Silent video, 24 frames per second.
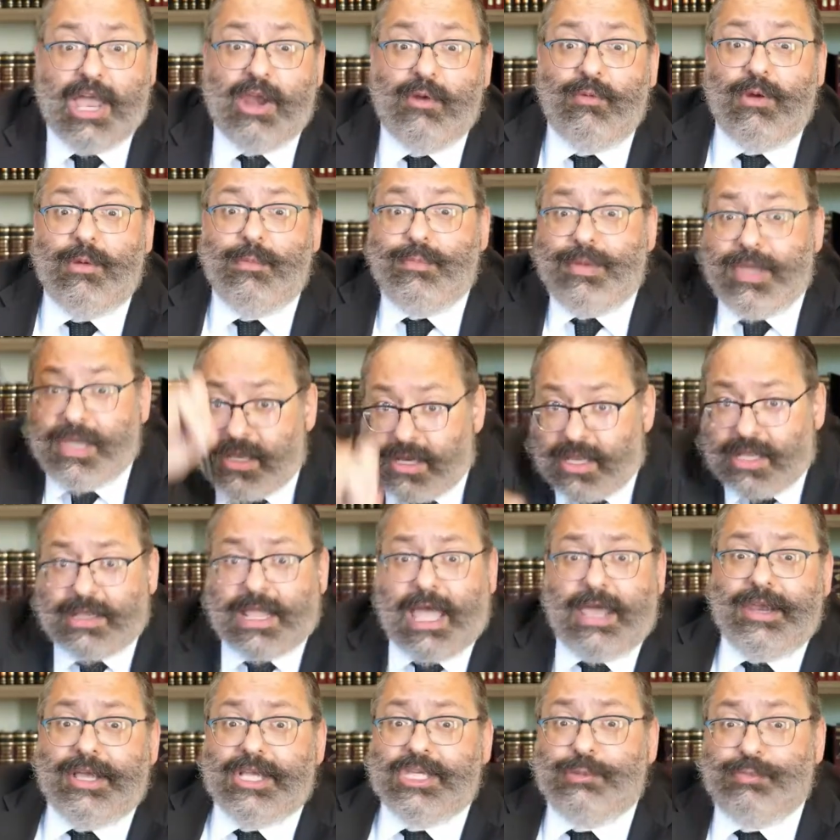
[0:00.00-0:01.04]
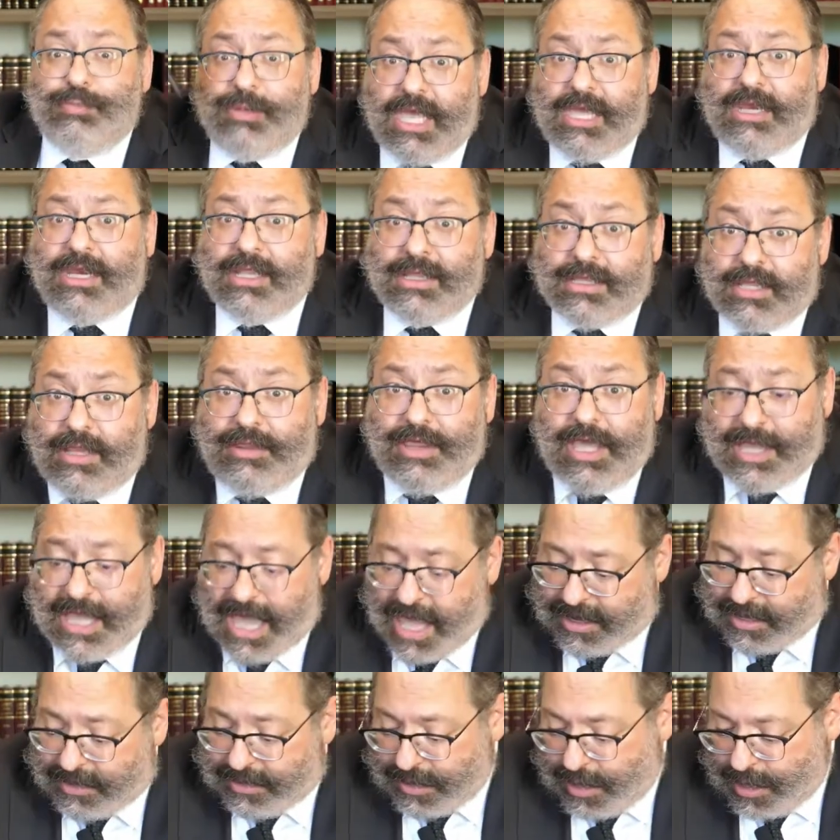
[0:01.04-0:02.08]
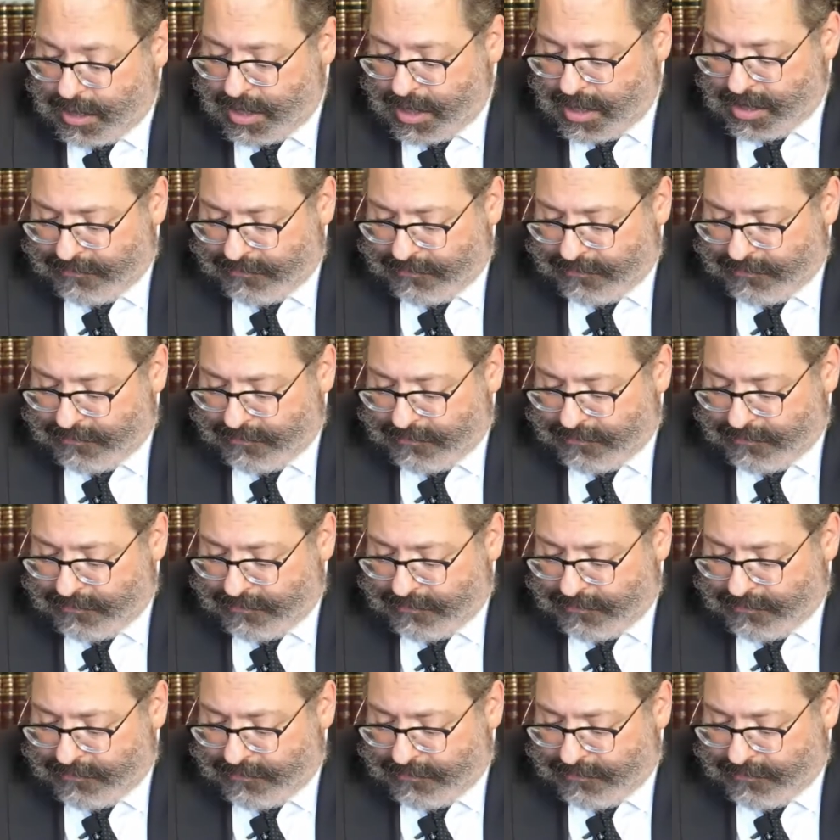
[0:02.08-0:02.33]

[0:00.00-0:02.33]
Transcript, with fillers: and repeat it and explain it till they get it.